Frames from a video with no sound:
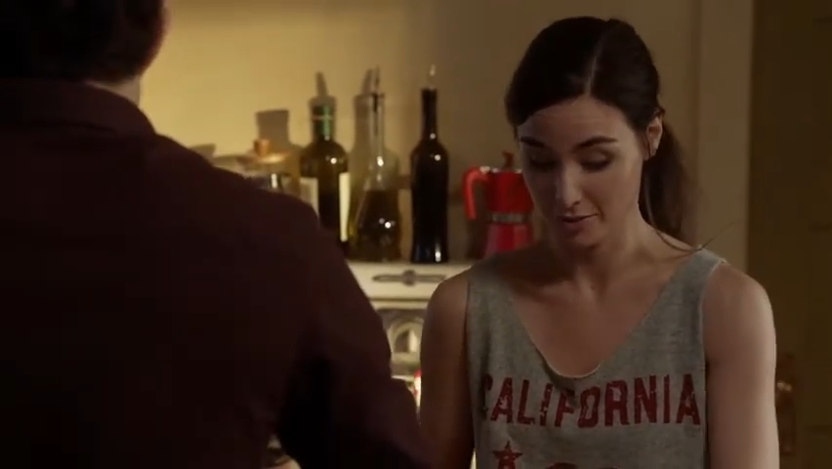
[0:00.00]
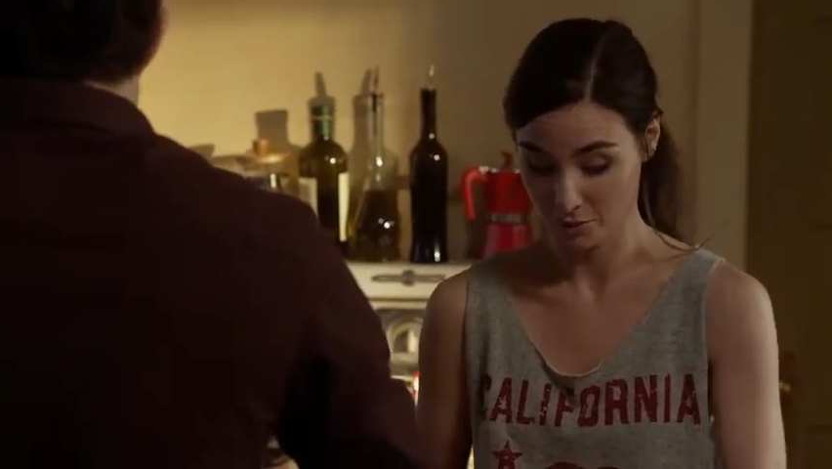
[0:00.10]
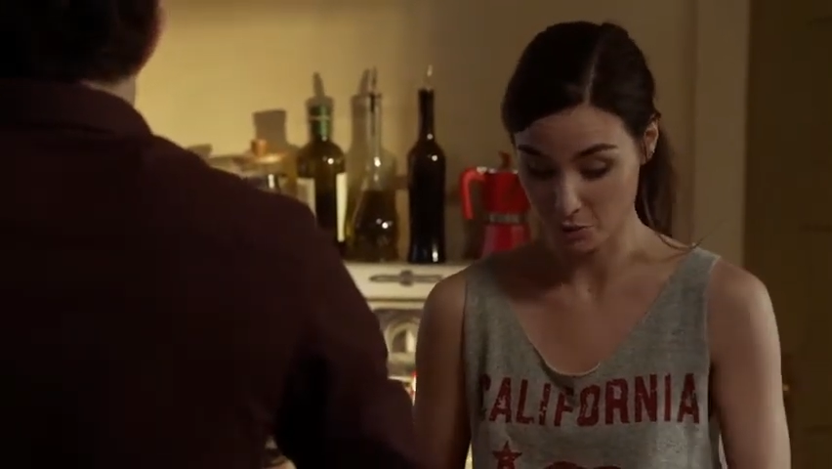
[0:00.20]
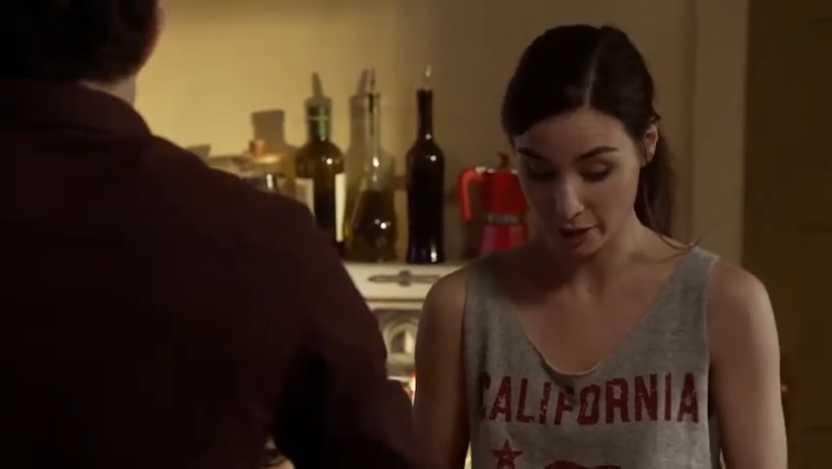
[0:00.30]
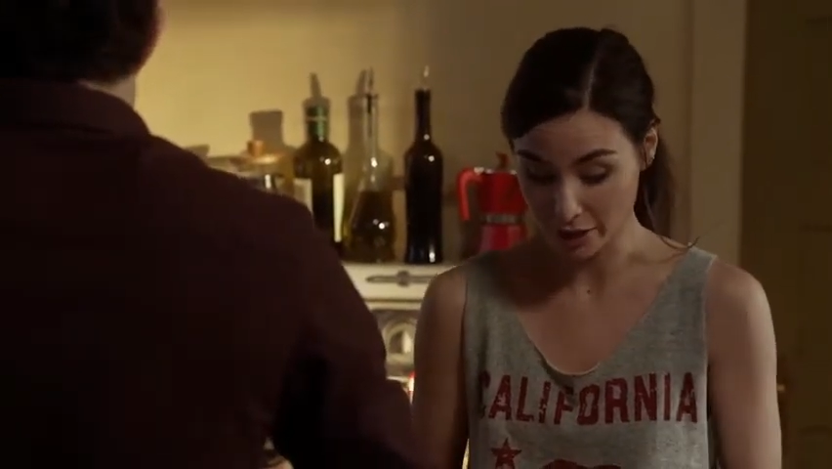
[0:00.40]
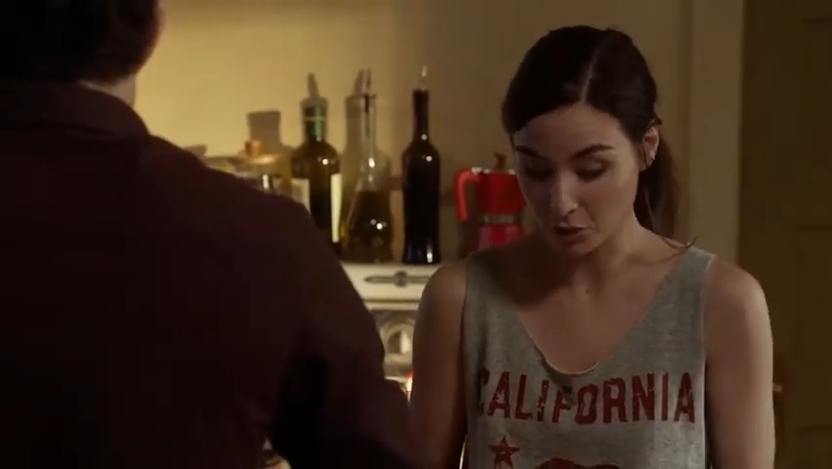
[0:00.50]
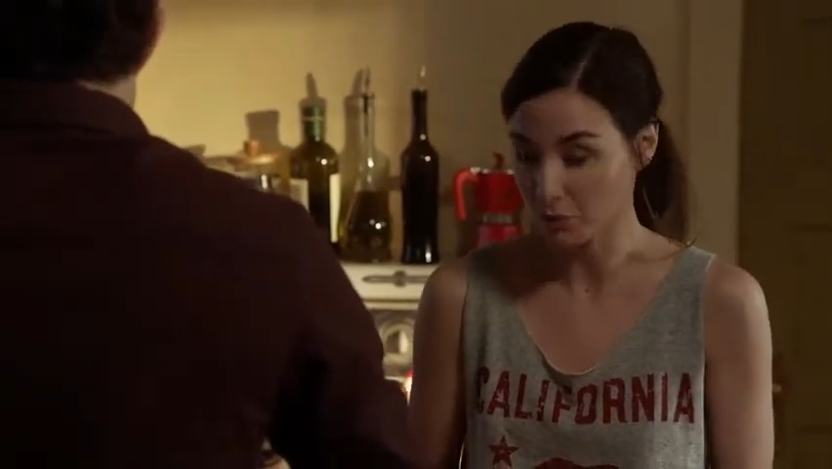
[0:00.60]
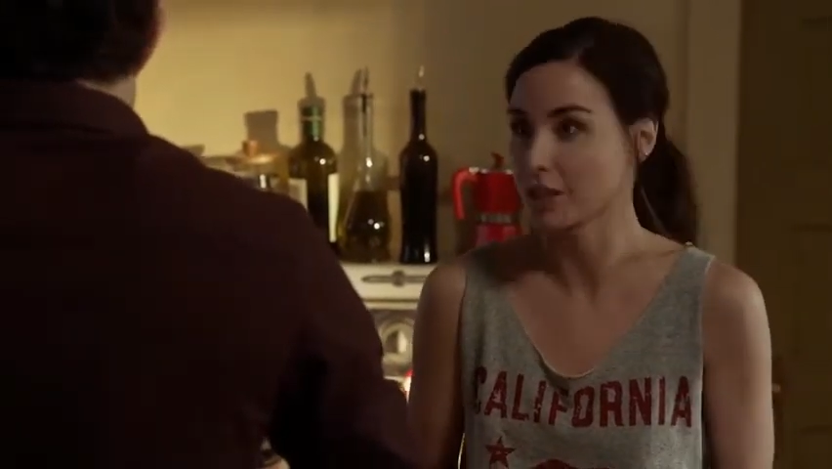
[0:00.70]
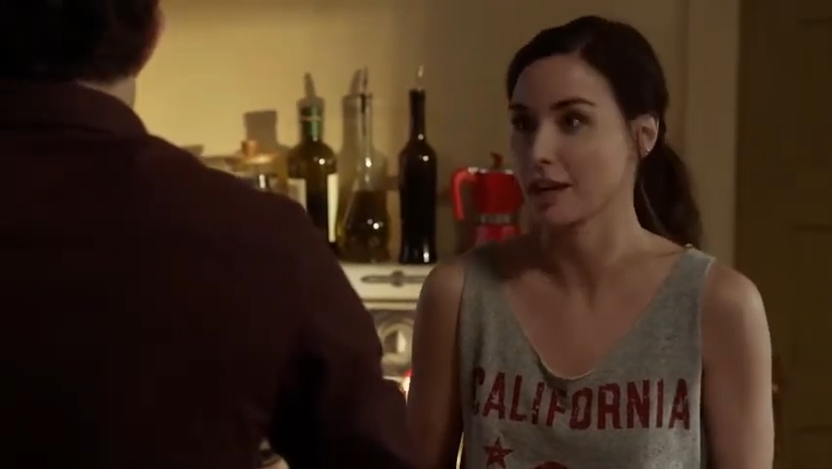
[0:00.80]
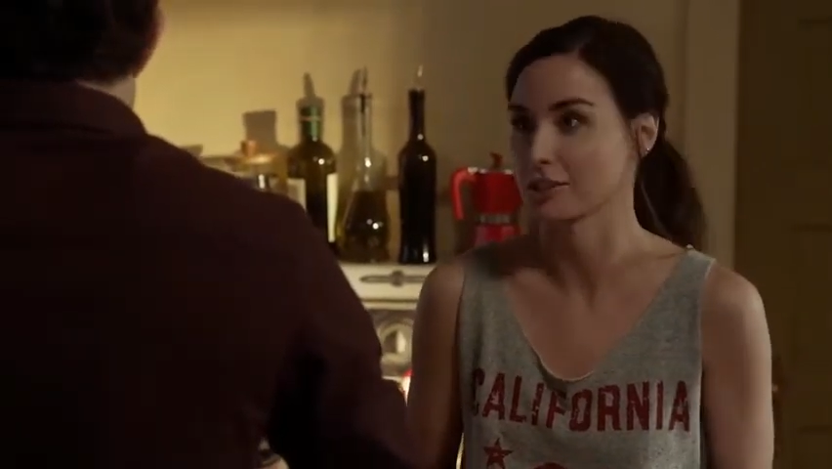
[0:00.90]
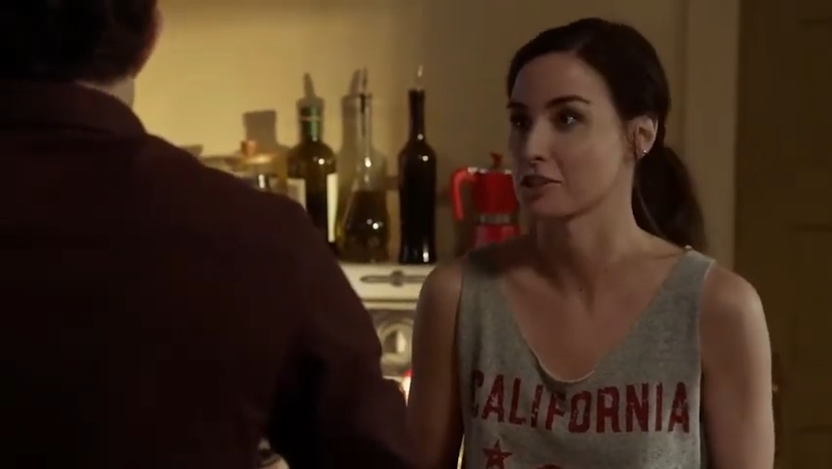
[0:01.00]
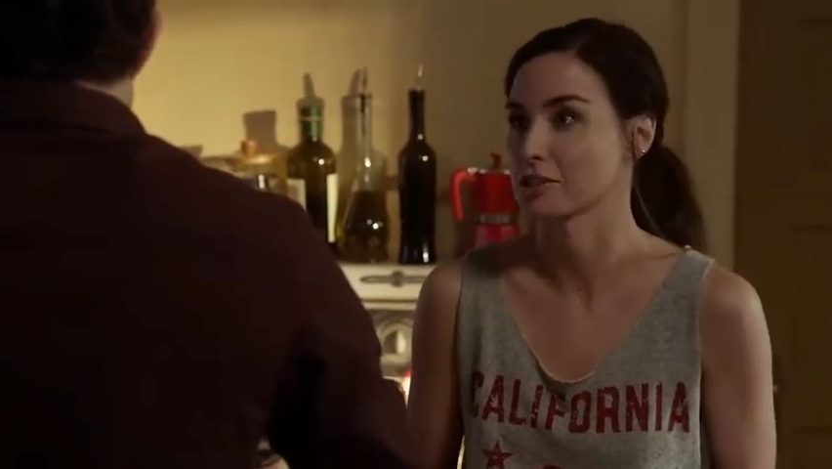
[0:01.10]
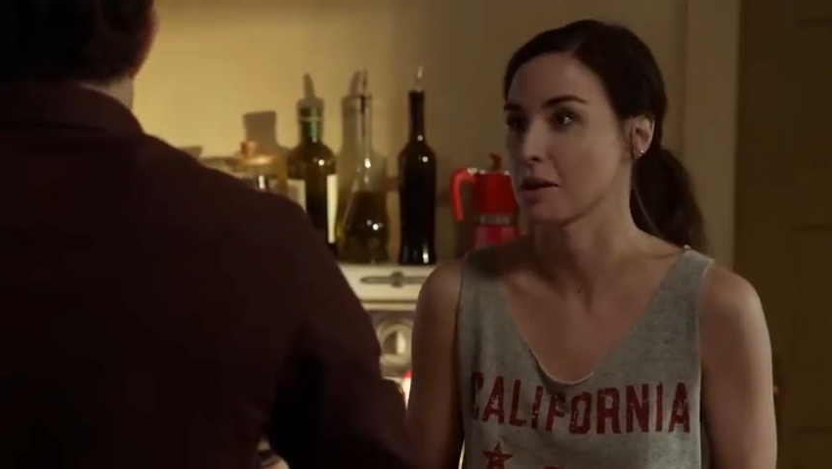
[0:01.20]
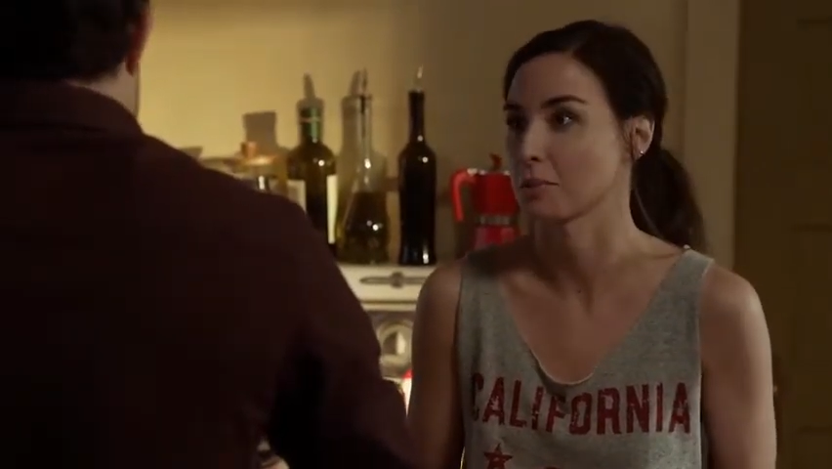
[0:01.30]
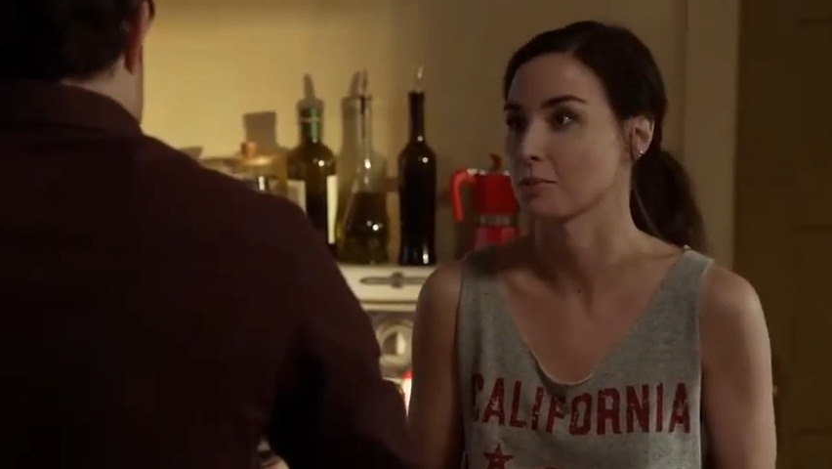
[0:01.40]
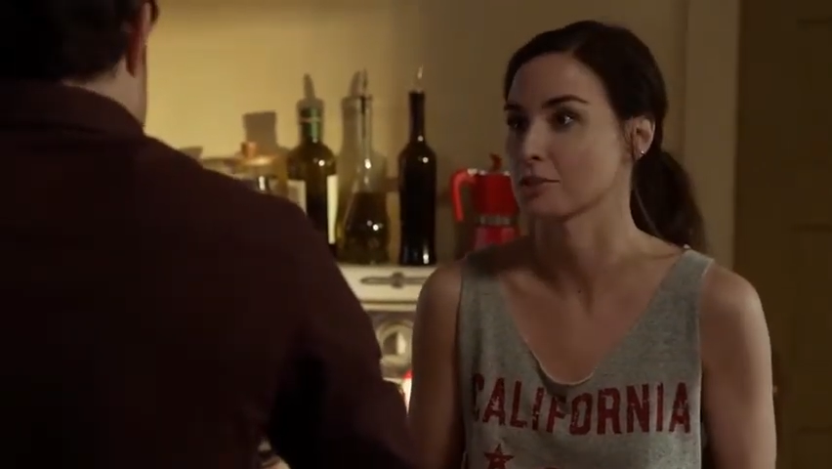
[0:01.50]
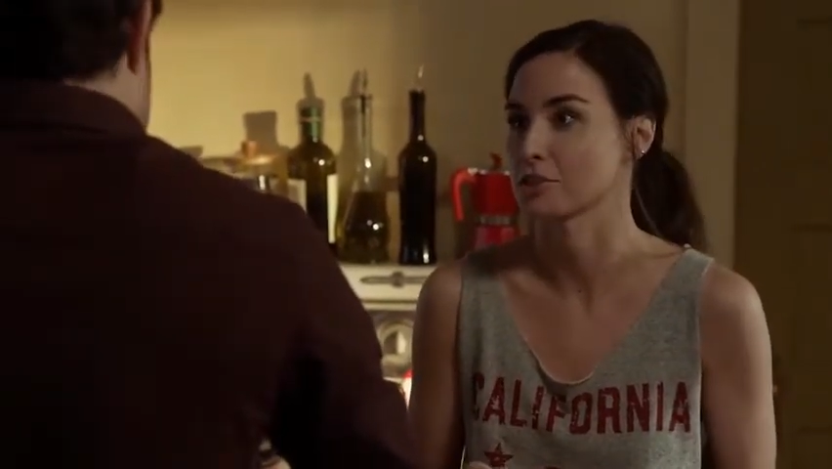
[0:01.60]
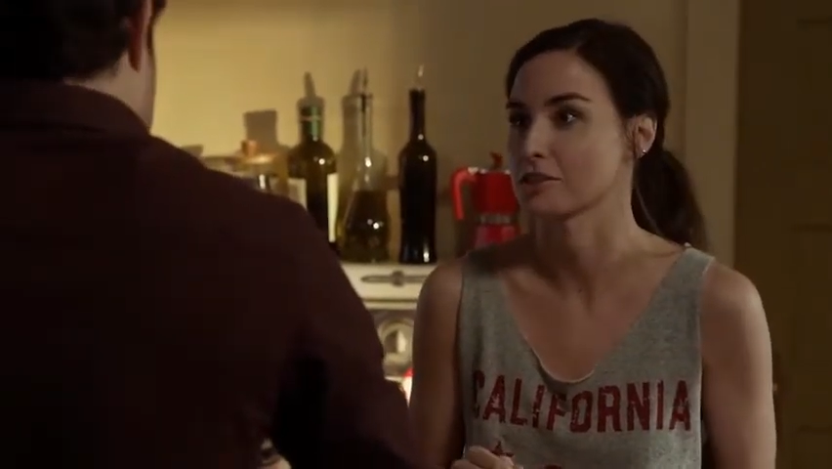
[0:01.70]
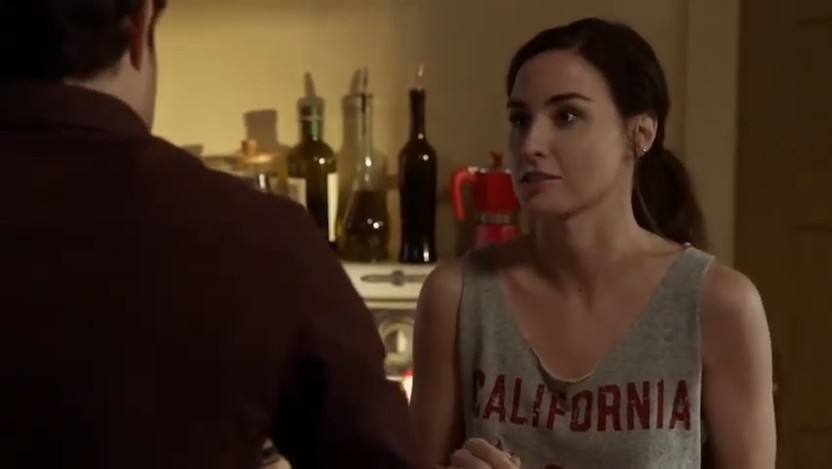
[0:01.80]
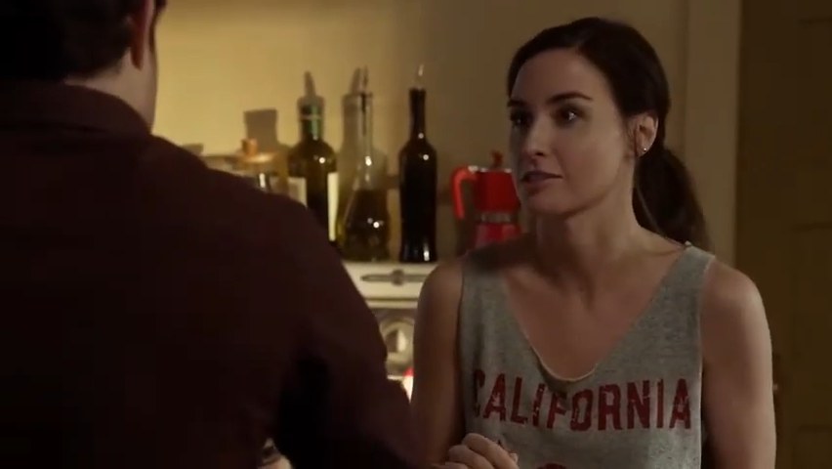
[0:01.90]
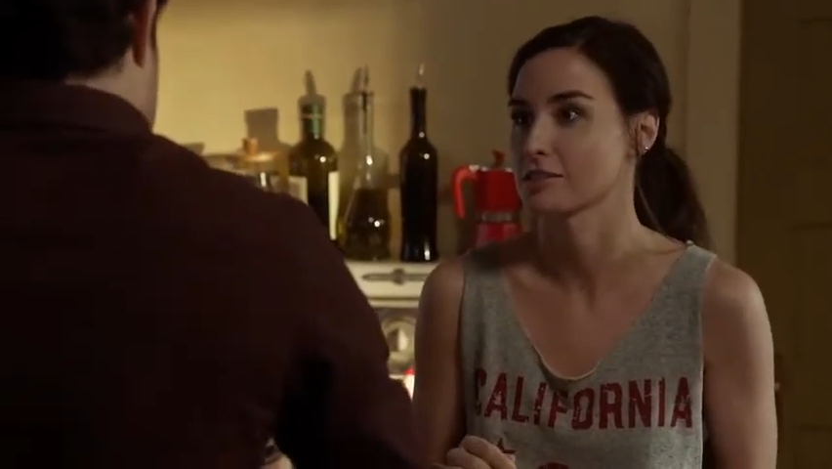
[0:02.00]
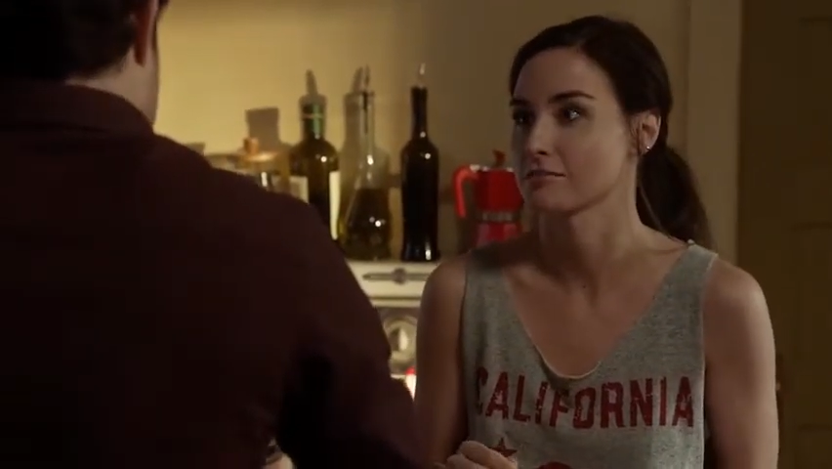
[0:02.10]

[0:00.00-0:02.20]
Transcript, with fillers: real relationship where she's